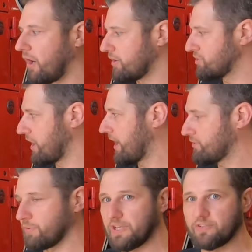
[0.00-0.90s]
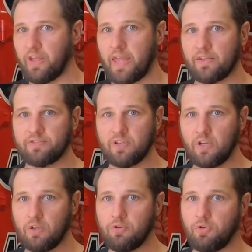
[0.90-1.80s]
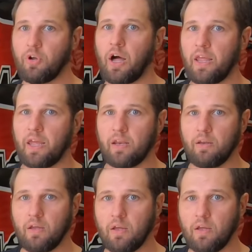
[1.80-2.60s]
Our shocks with these lengths do not hit.